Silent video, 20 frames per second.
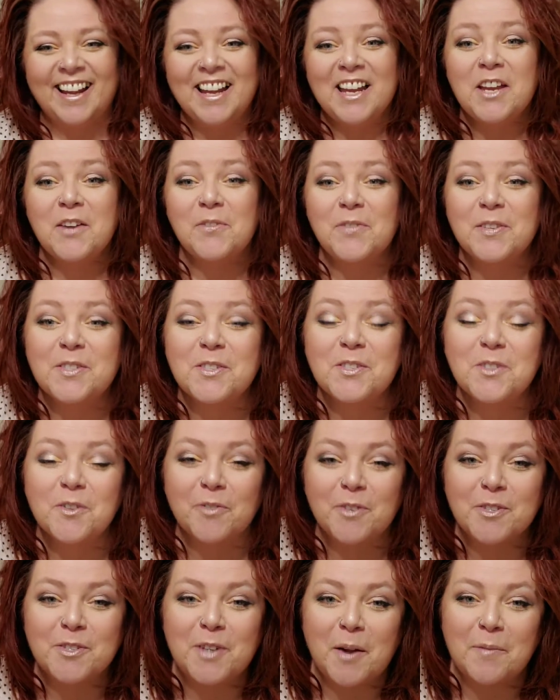If this is your
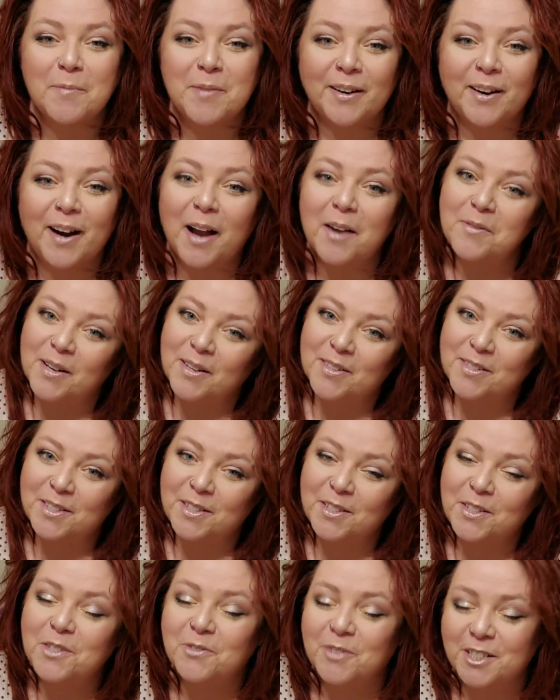first time here, I'm Elsie
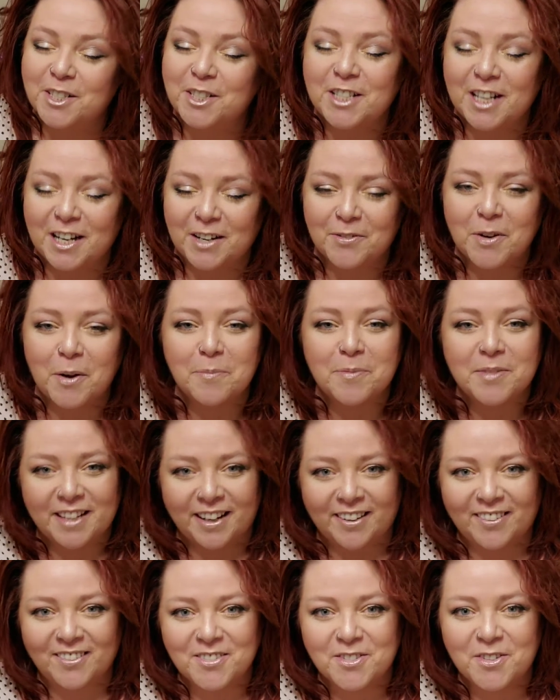and you've reached 10 of Cups
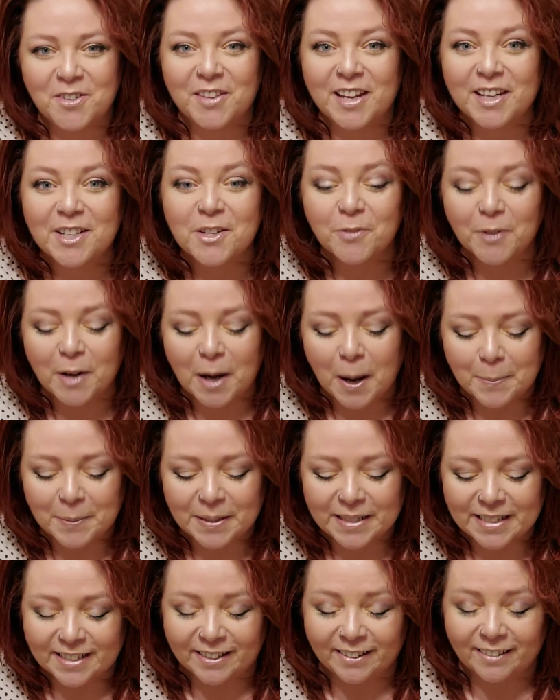Tarot. So thank you for
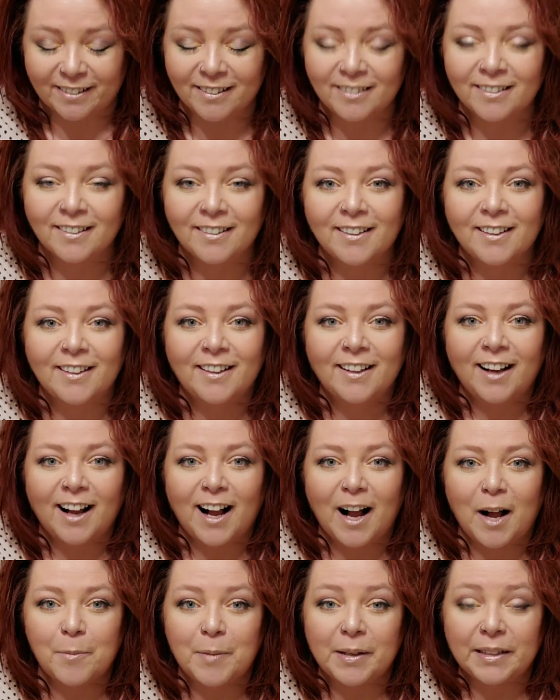coming here
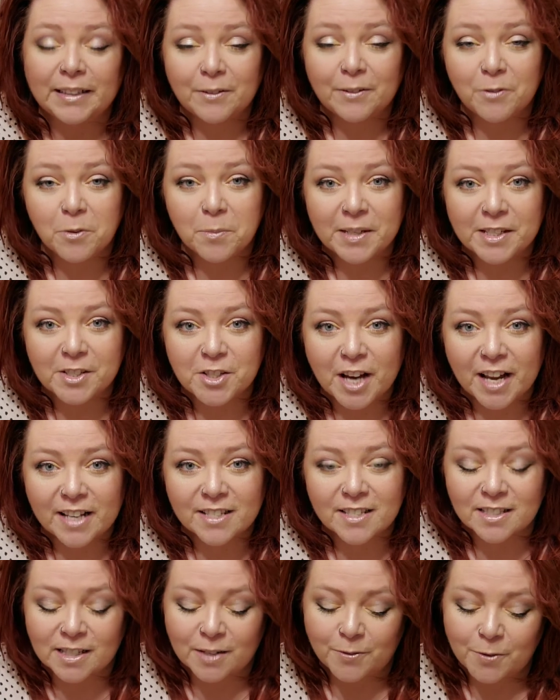and giving me a
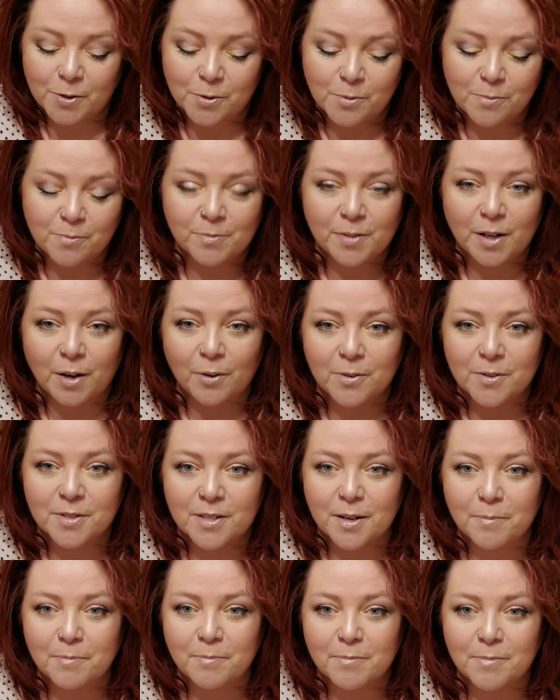chance to give you,
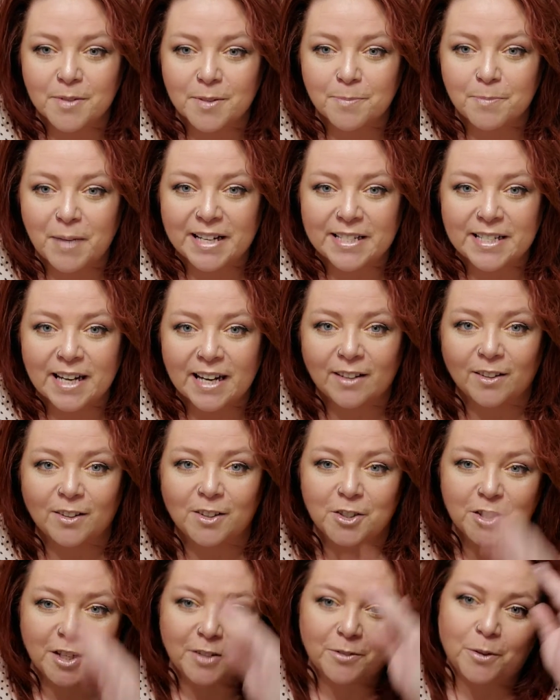some my take on a
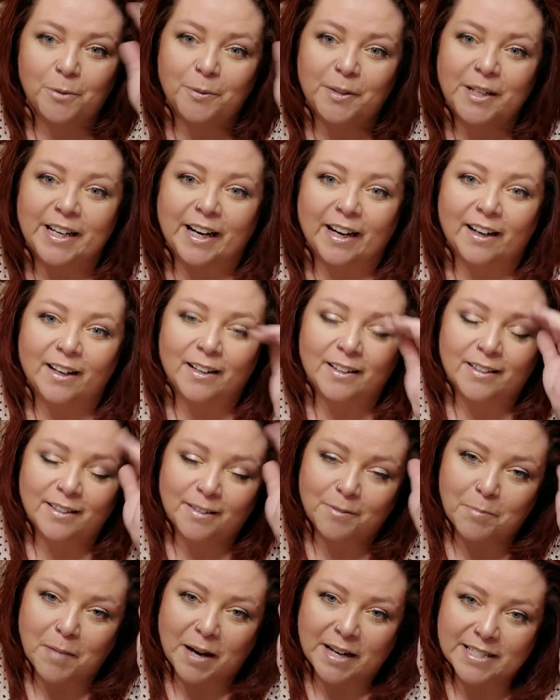general reading and
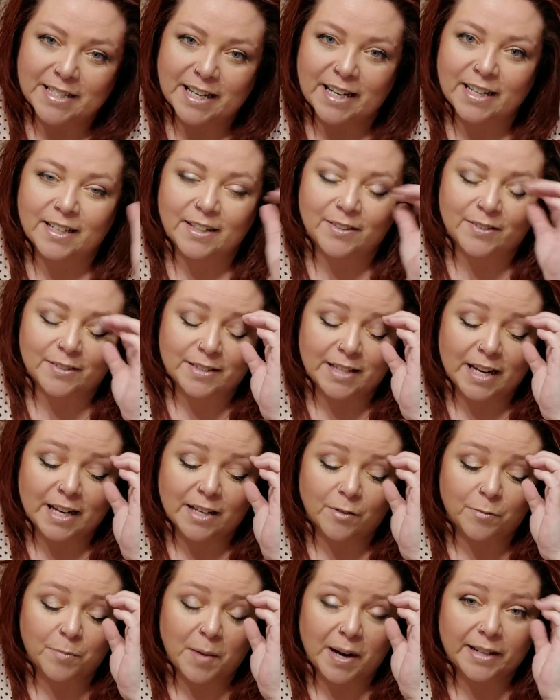my take and the take
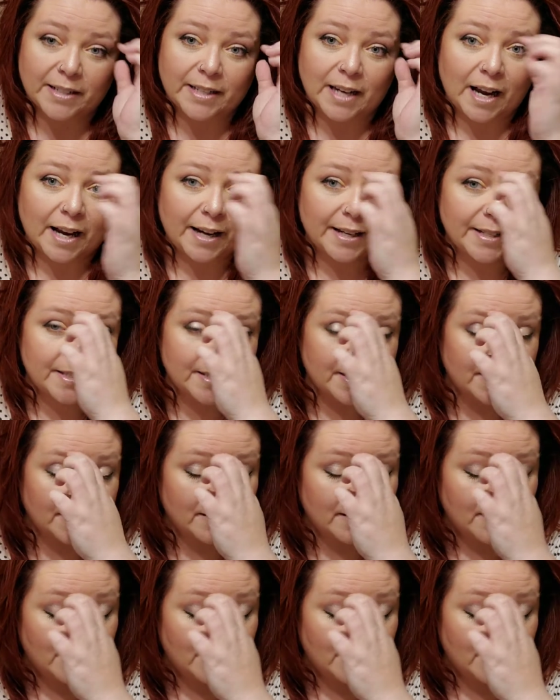of my guides and